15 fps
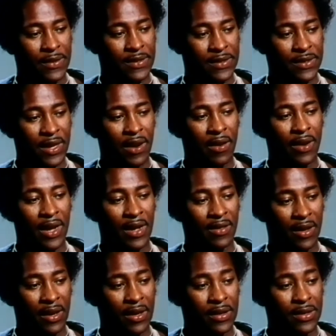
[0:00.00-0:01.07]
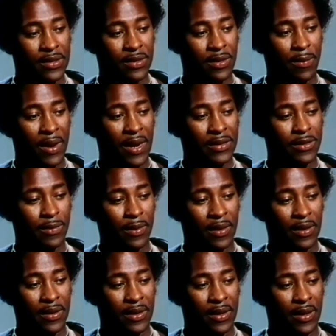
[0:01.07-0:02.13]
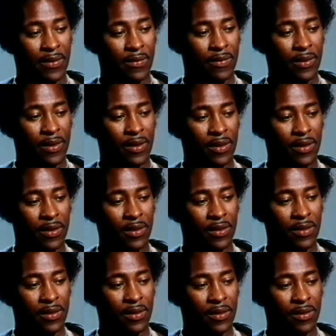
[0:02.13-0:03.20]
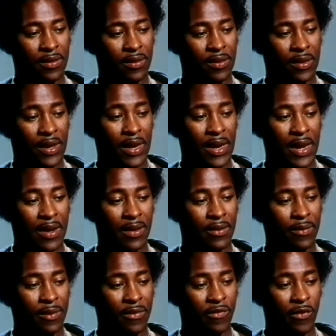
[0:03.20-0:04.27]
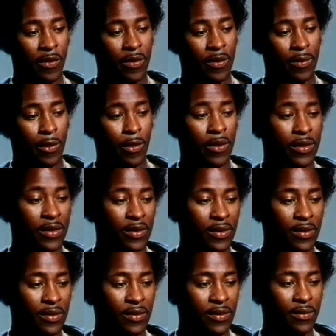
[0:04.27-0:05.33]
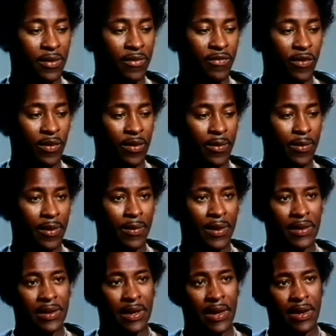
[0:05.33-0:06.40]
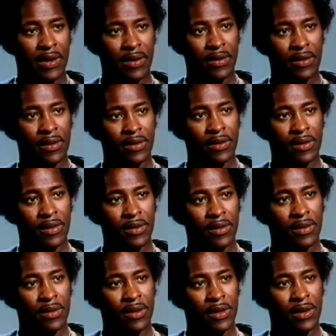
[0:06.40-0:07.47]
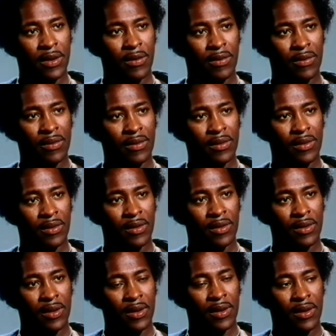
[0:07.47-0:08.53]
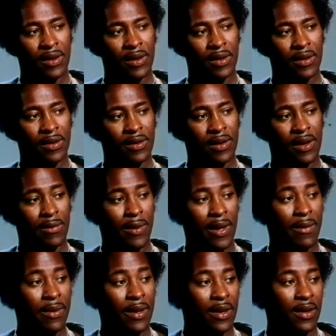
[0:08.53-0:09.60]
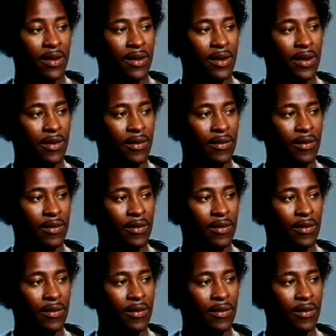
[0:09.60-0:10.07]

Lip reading: as scary, I think, as the possibility of that I had before, more than before, about dying, And maybe,